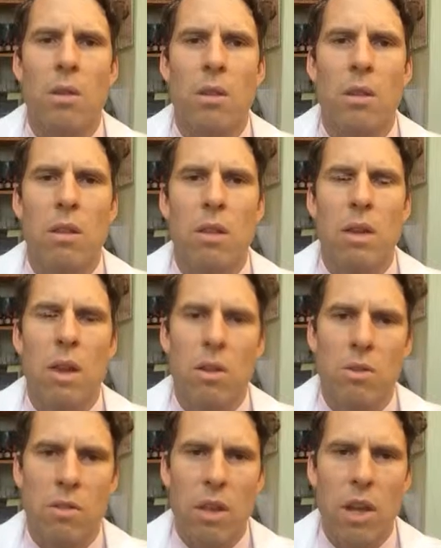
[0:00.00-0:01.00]
on an
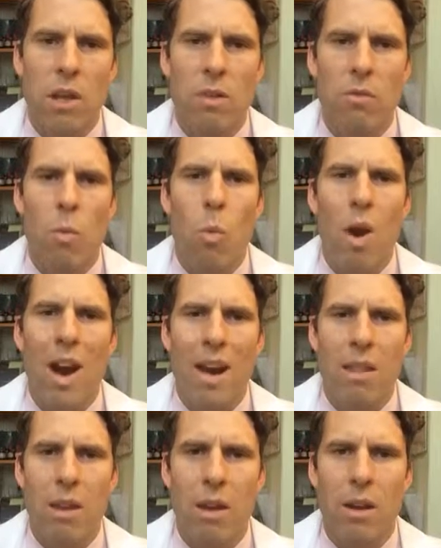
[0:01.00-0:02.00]
understanding of
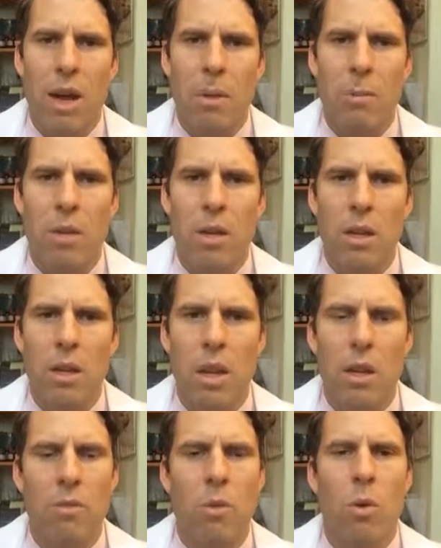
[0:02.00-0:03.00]
why they are happening.
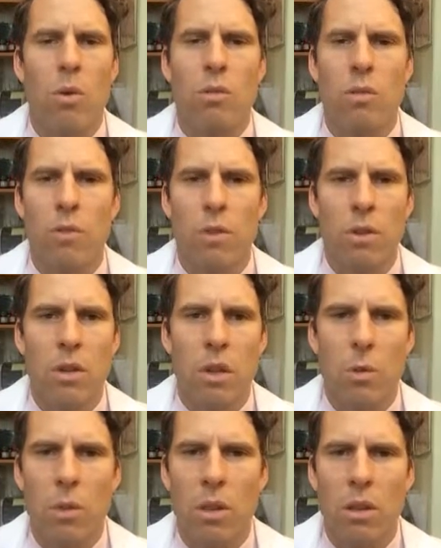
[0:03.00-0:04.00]
And of course, if you're
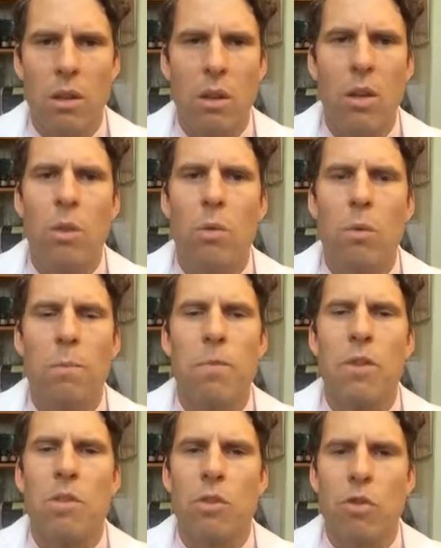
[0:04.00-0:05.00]
dealing with an acute
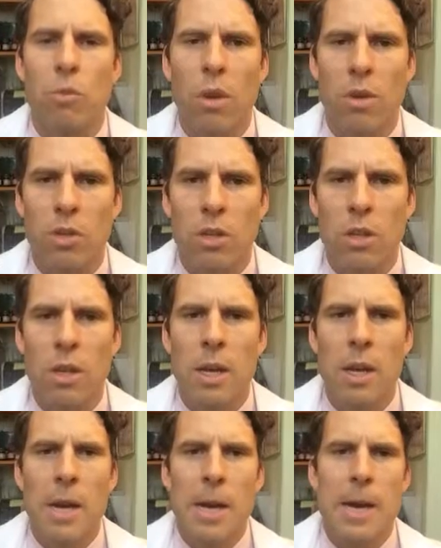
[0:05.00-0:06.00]
situation,
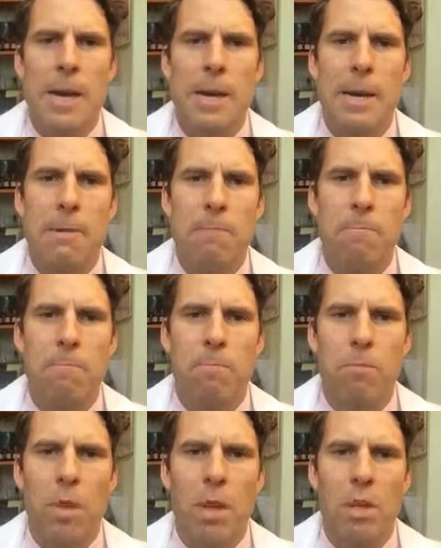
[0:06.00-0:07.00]

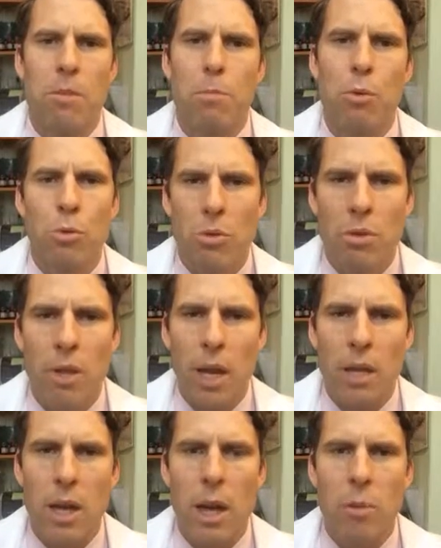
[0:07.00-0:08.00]
it is prudent
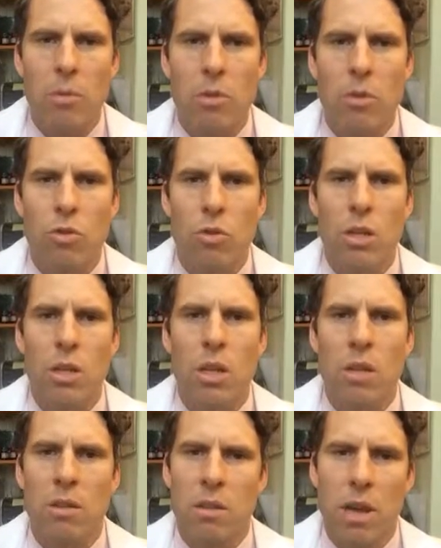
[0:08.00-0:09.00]
at times to treat
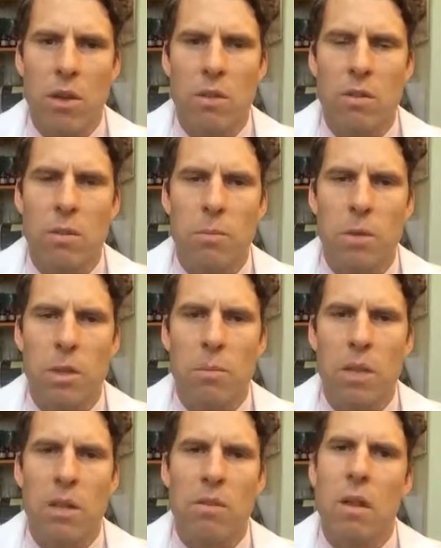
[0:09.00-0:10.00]
a sign or a
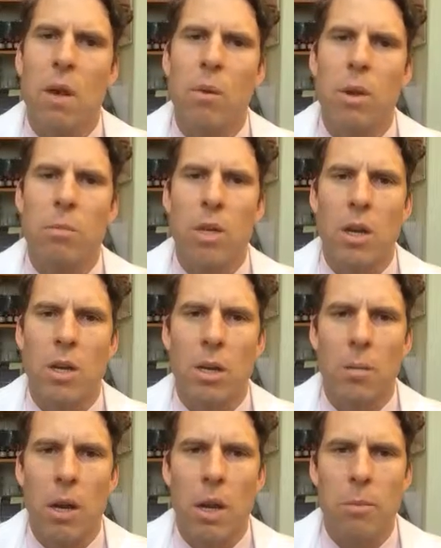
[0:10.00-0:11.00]
symptom. And that's not what I'm
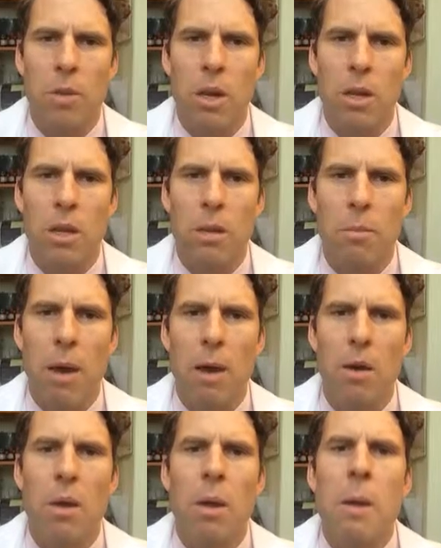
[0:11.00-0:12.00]
talking about. I'm talking
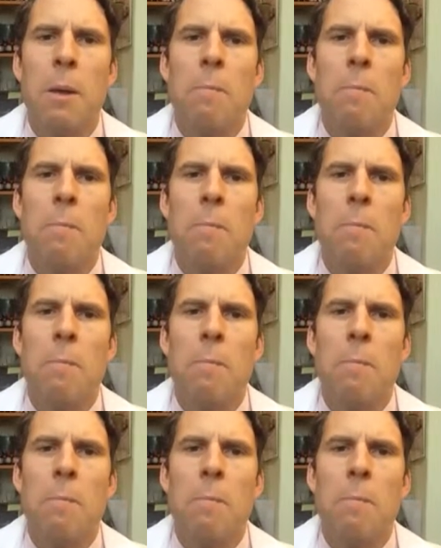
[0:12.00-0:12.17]
about